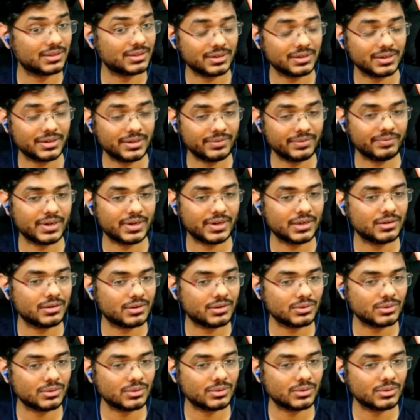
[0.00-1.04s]
and then he
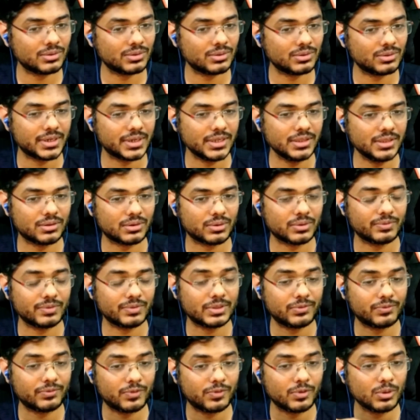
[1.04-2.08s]
went to the 13th round
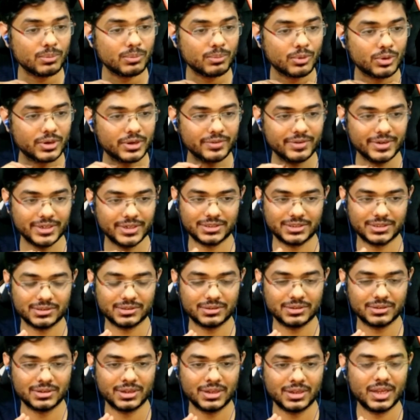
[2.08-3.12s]
with full
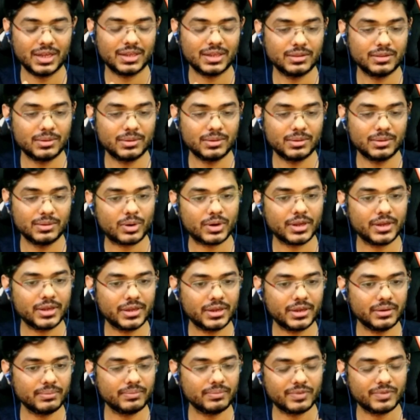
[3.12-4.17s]
motivation, the
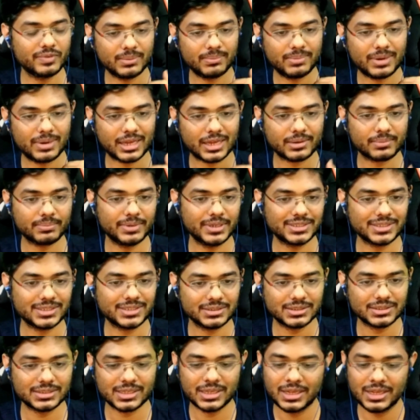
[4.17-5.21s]
morning game with the black
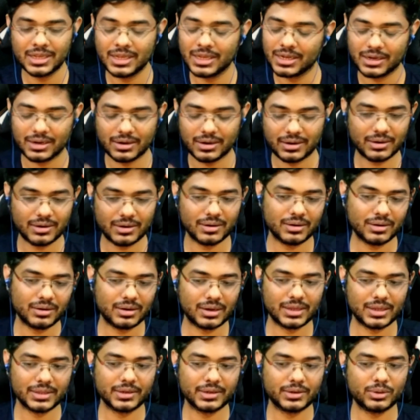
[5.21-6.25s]
pieces.
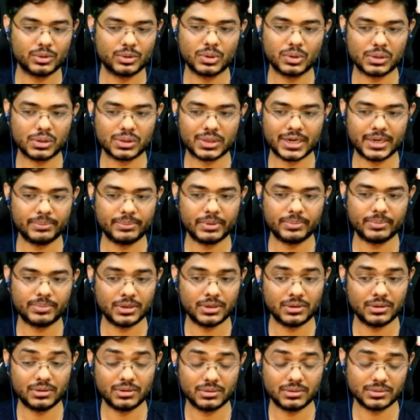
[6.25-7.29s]
I think 2 or 3
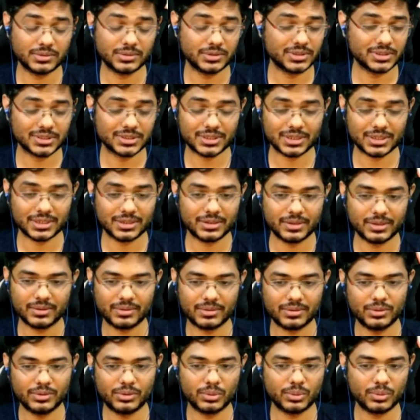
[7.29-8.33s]
people just
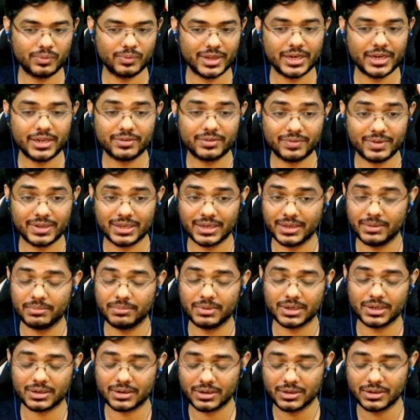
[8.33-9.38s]
drew very quickly,
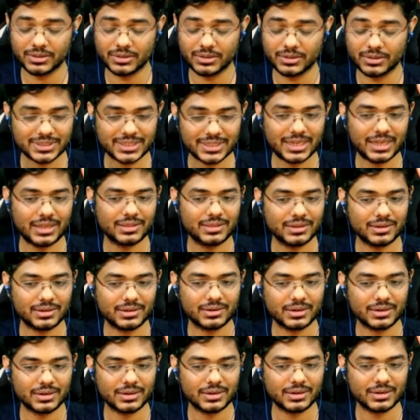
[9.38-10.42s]
but Arjun sat
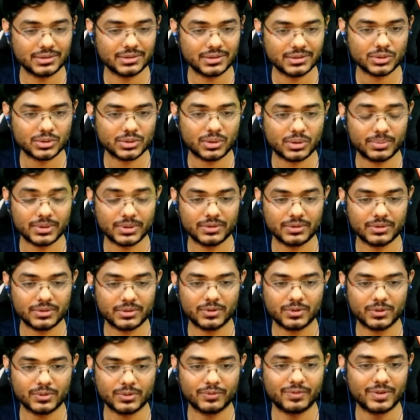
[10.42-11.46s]
there, grinded his opponent
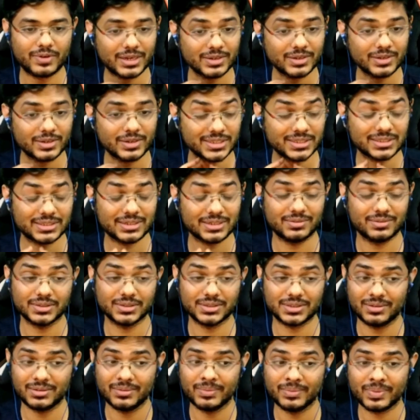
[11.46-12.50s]
for 5-6
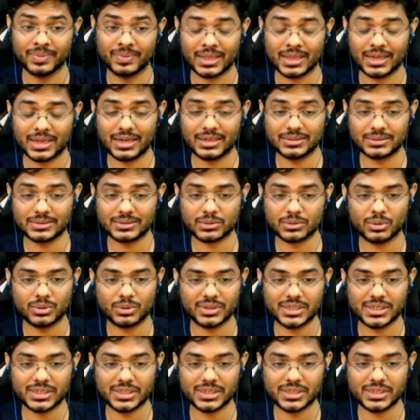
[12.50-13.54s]
hours, and
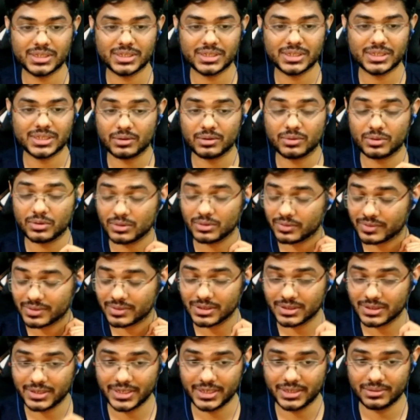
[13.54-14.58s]
scored this 10.5 out of
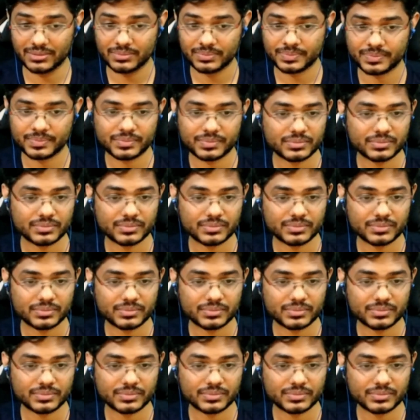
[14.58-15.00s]
13.